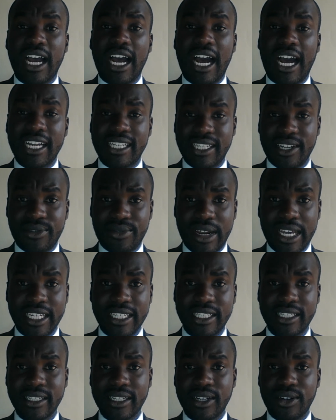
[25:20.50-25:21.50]
at a
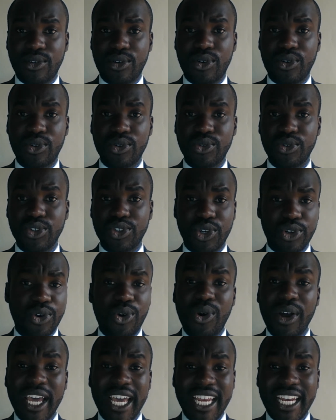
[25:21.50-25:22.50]
right conclusion.
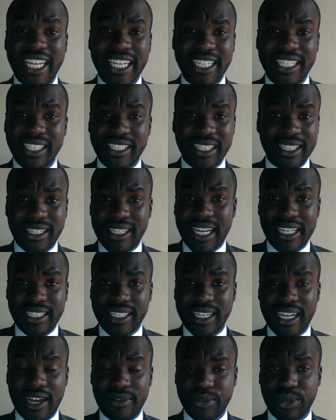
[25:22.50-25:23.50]
Or it
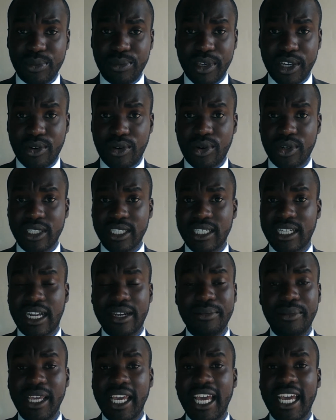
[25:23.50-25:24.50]
doesn't have to be court, it
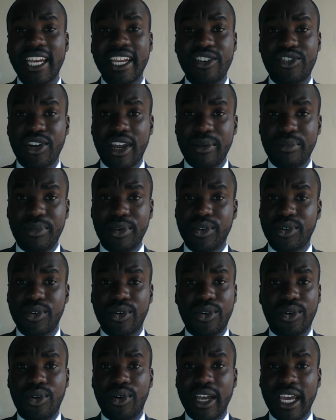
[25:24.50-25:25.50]
can be any
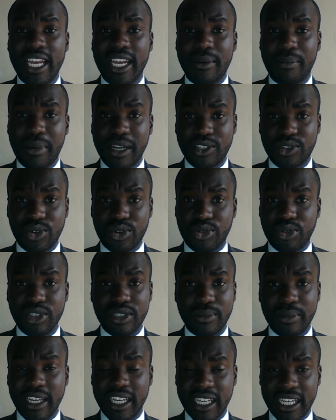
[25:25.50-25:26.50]
tribunal or any person who is
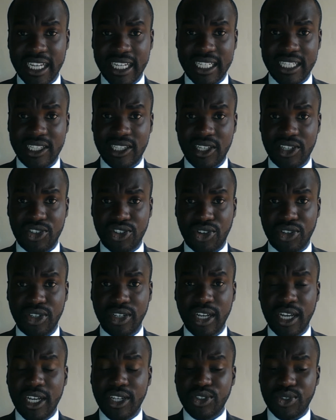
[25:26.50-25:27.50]
making a decision.
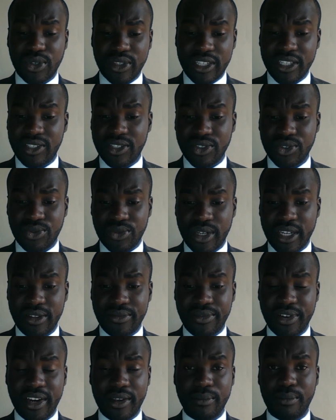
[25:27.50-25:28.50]
So this is really
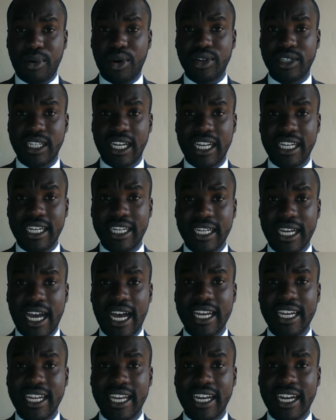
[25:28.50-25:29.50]
very important,
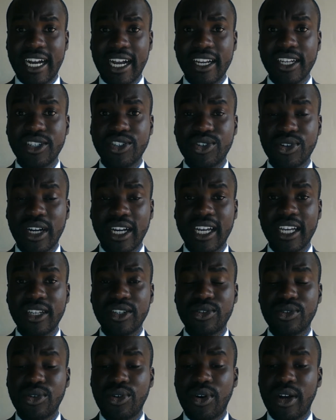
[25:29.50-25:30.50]
and I encourage you again
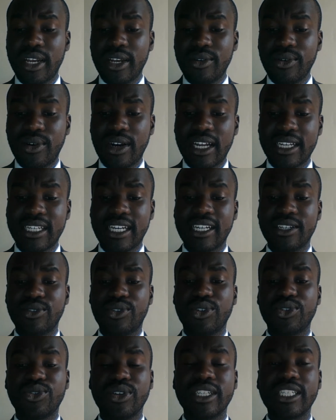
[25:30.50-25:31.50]
to go and look at
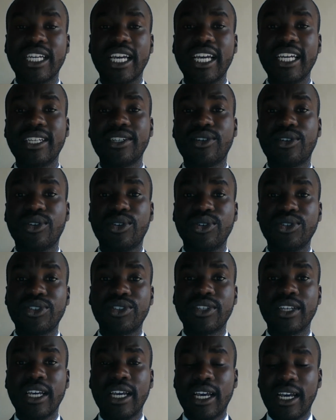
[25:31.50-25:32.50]
Article 28,
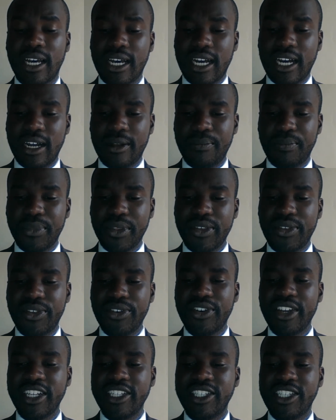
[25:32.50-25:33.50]
Clause
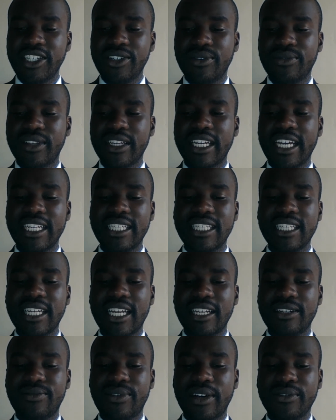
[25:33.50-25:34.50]
3G of the
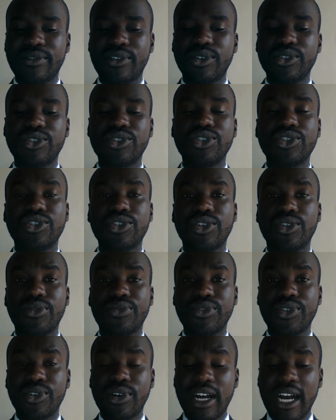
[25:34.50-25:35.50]
1995 Constitution of
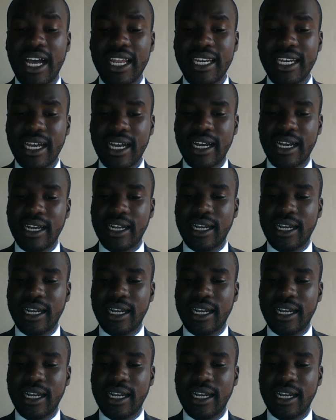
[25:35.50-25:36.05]
Uganda,